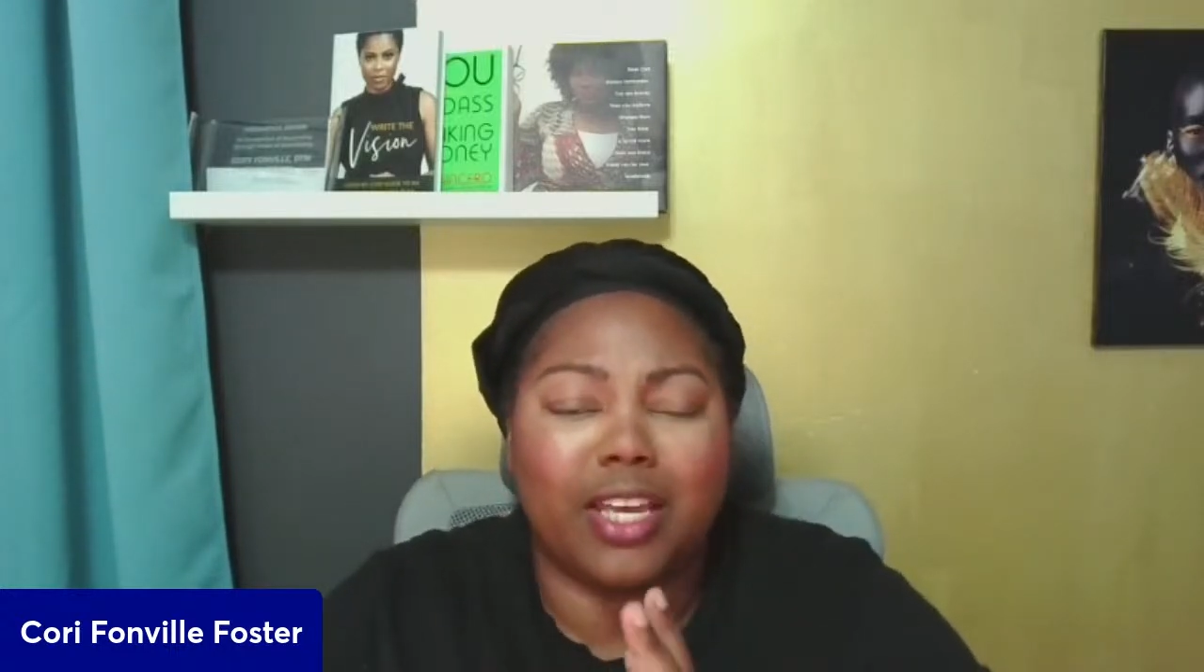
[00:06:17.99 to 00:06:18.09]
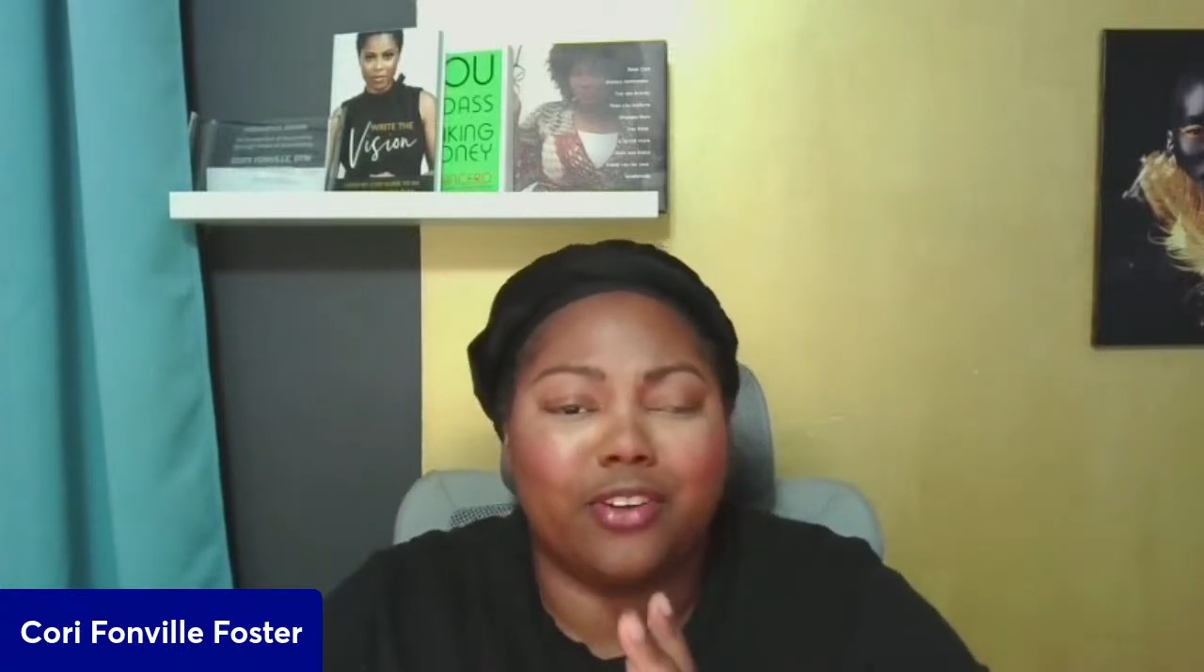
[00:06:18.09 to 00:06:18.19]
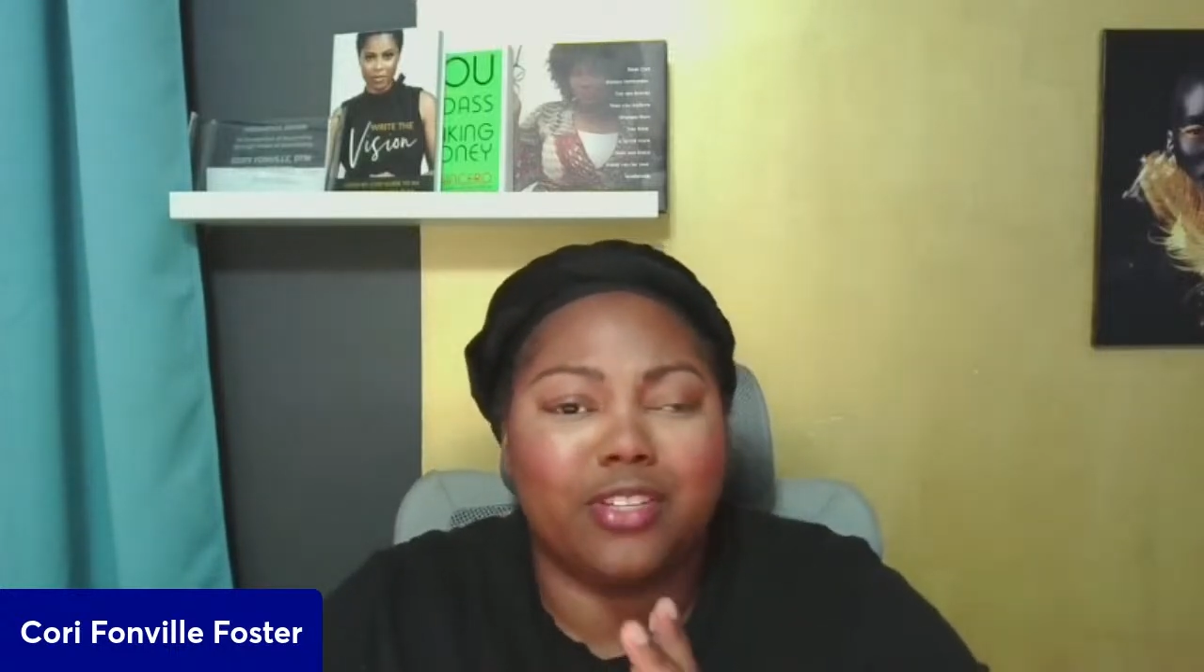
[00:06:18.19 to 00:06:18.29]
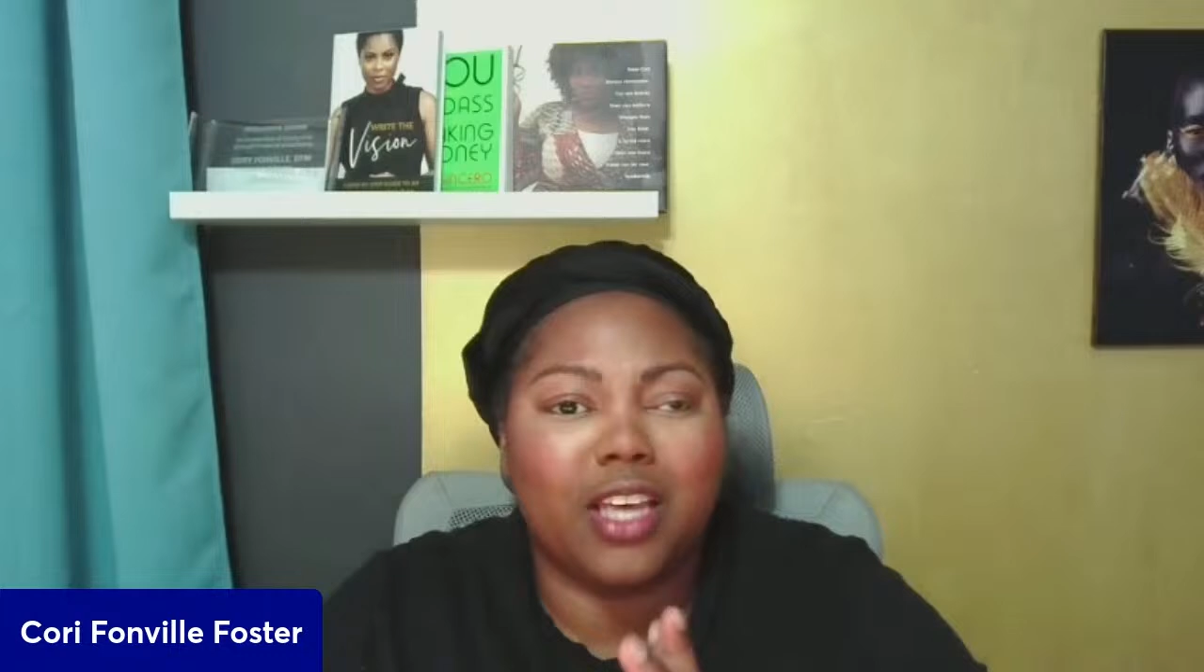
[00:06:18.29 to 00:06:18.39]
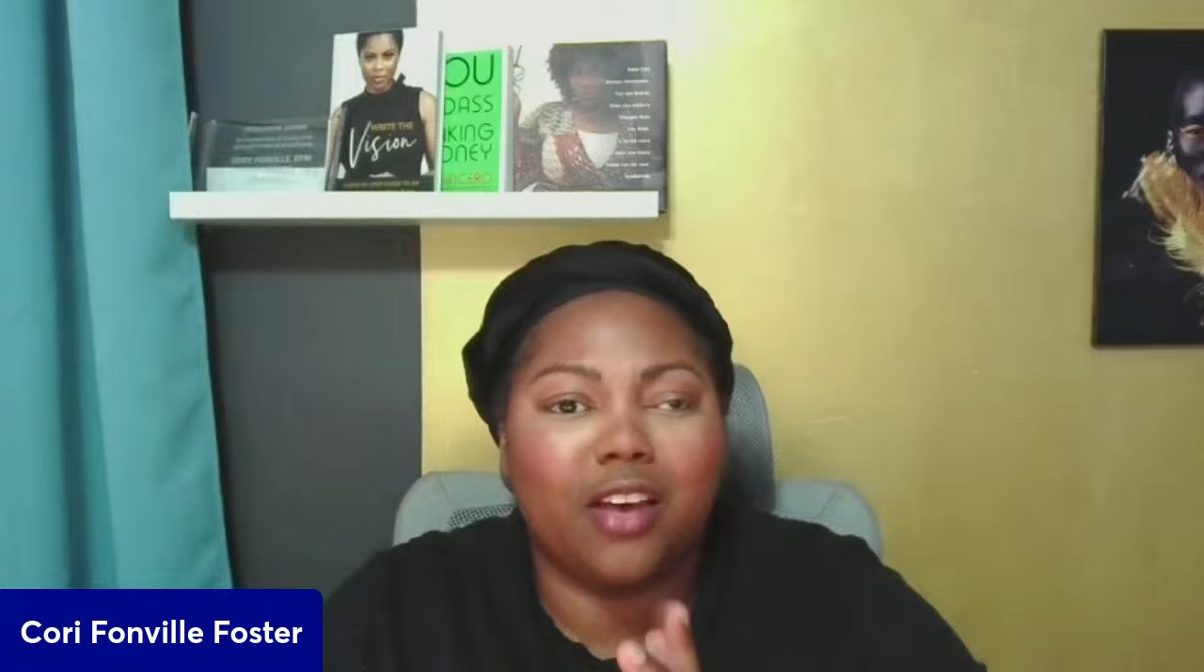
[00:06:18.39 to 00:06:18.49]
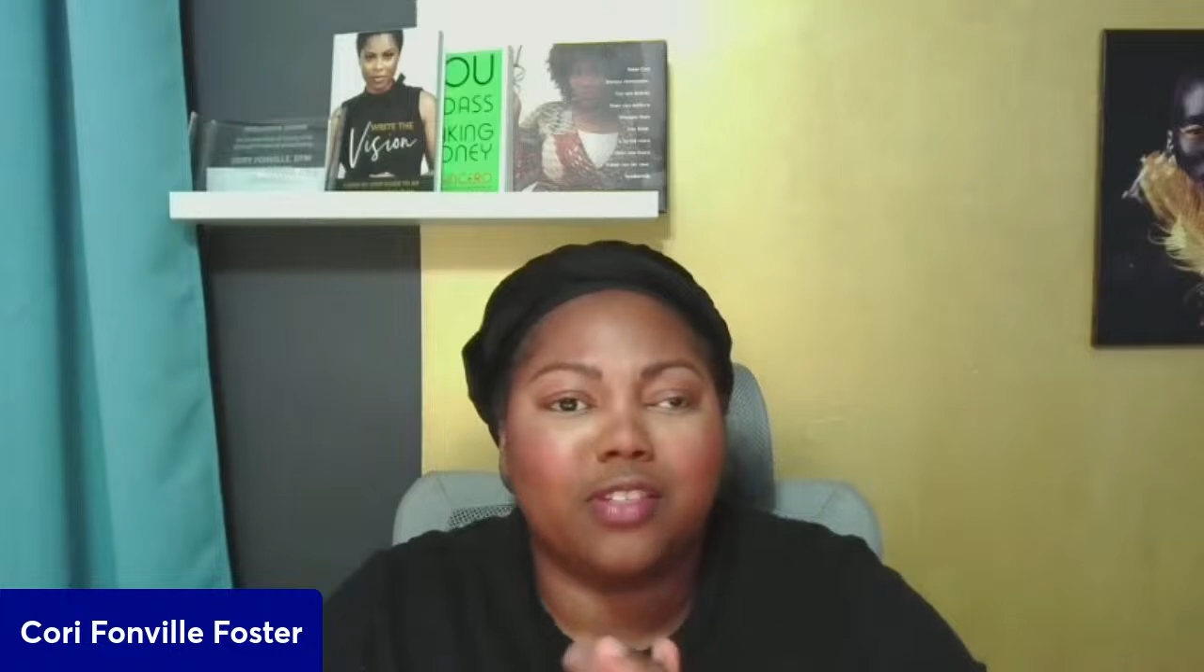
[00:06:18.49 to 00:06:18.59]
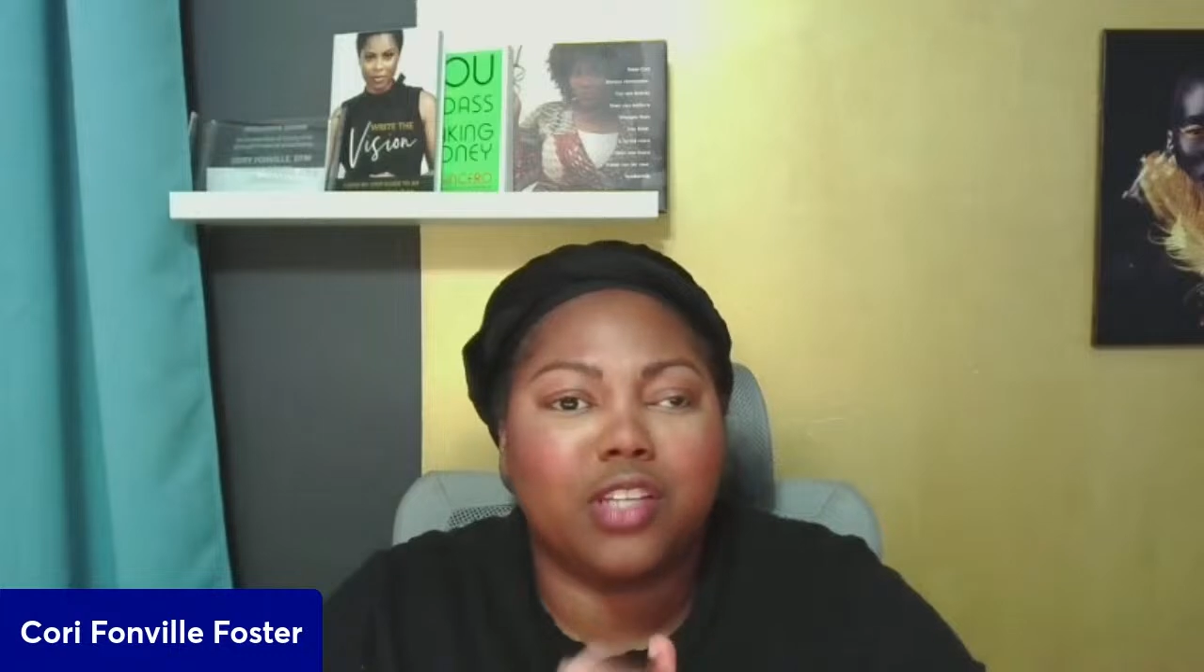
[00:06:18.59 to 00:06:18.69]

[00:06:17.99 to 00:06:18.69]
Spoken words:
like yourselves,